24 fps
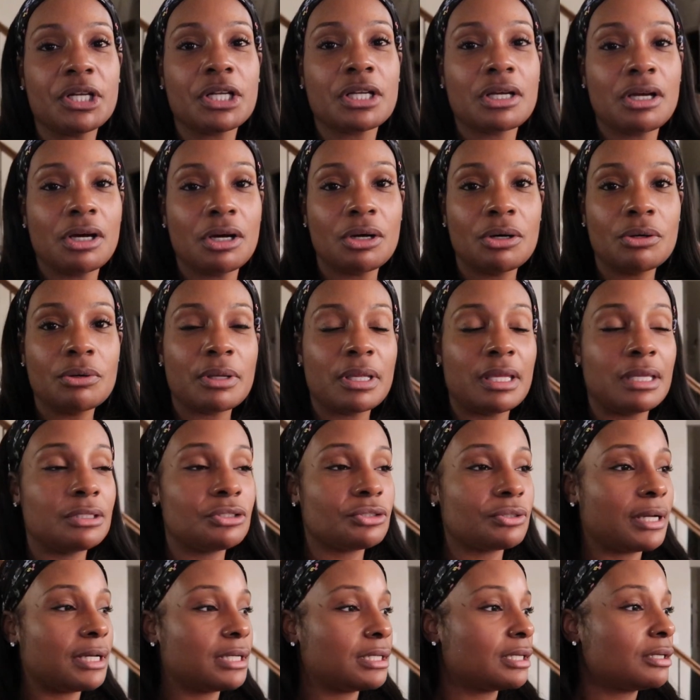gonna go and
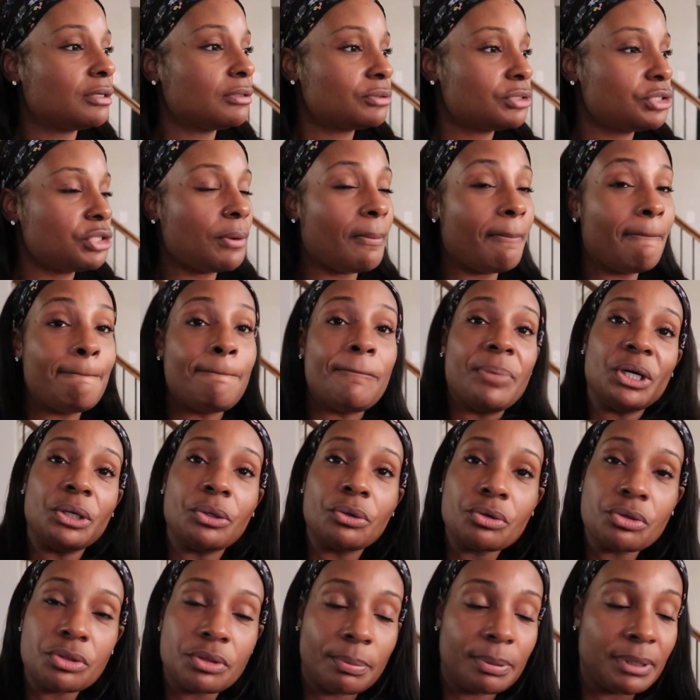try to go to
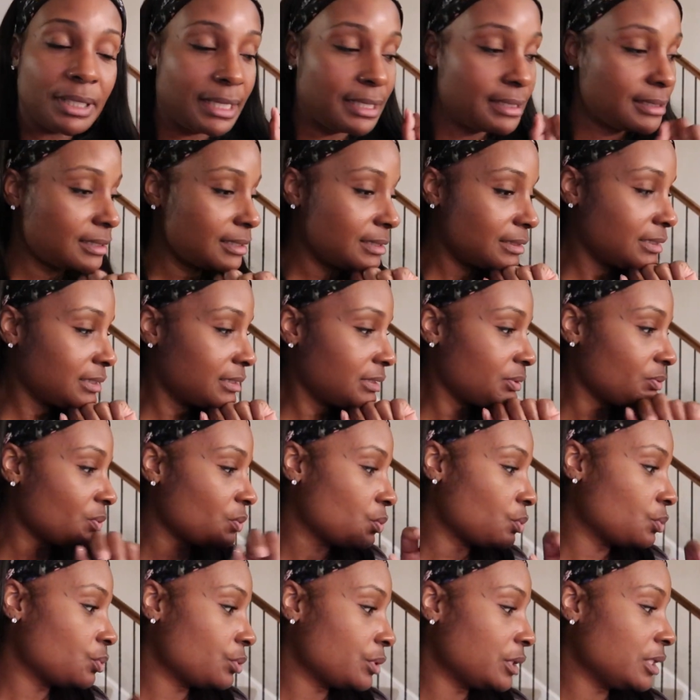both places
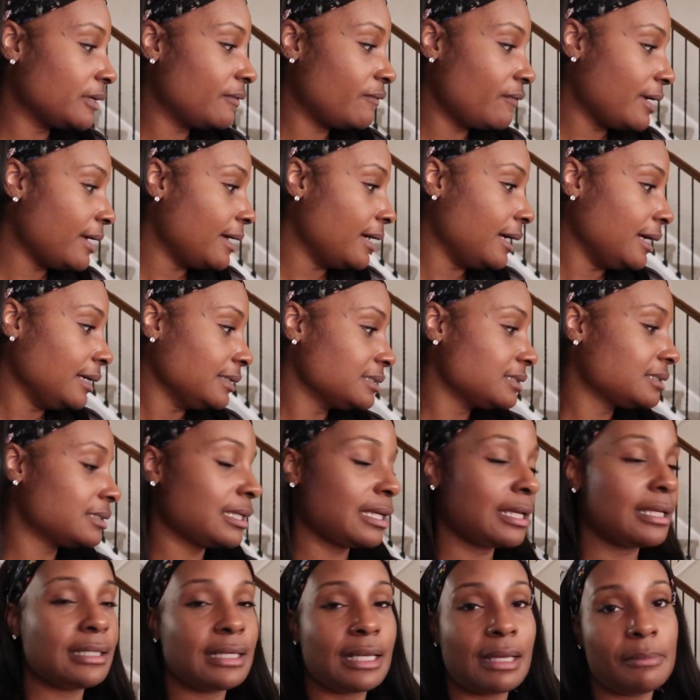really fast
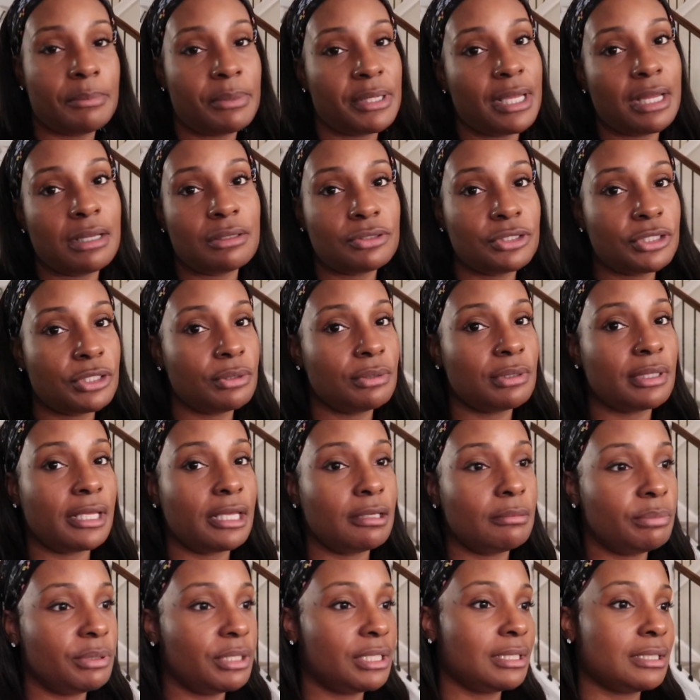and not be out too
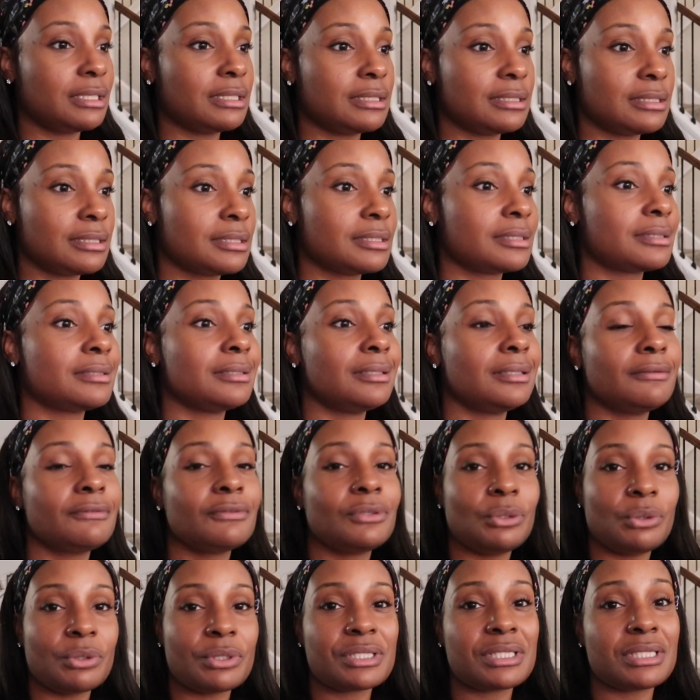late because, of
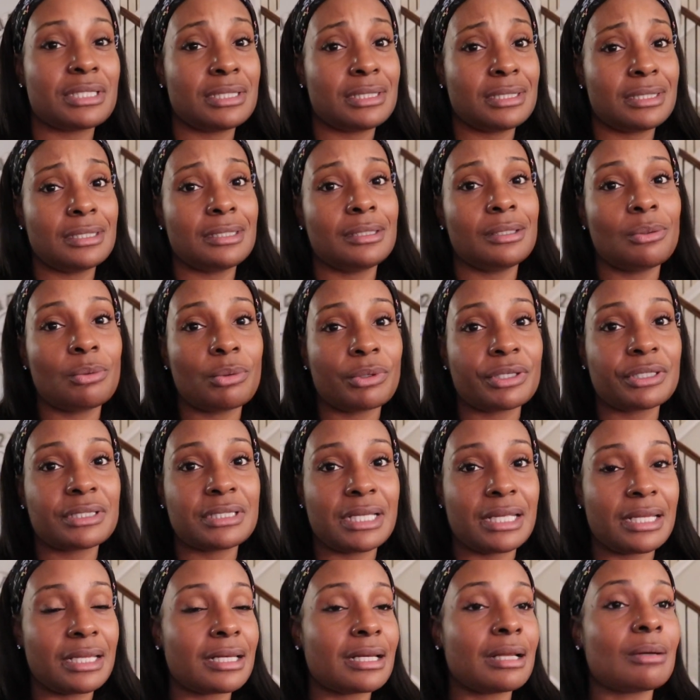course, it's still a work
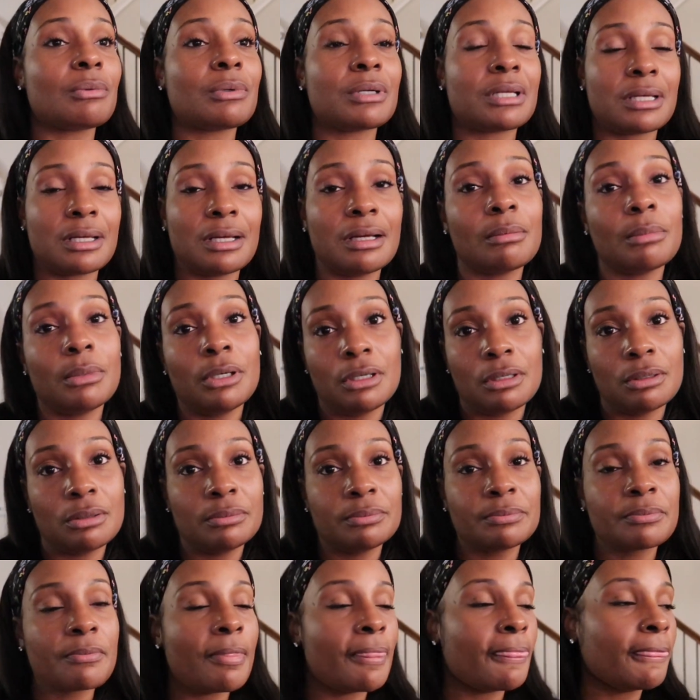day and I want to come
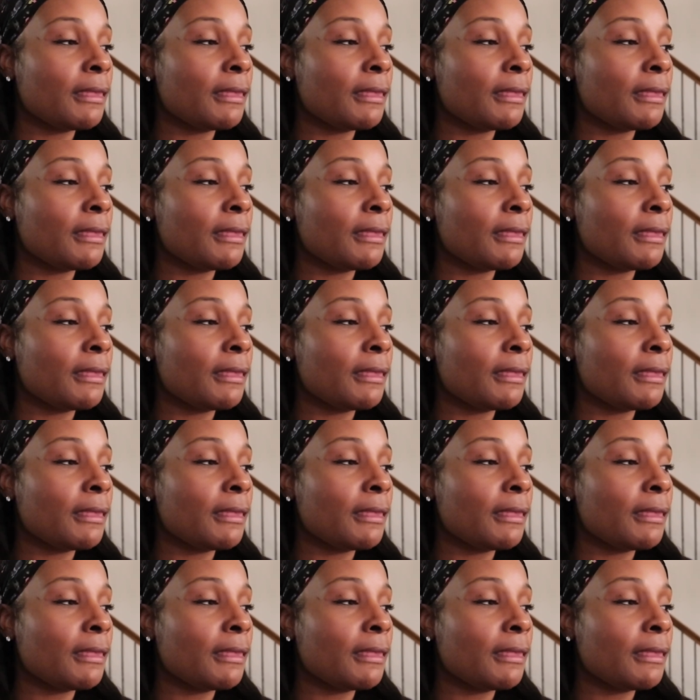home.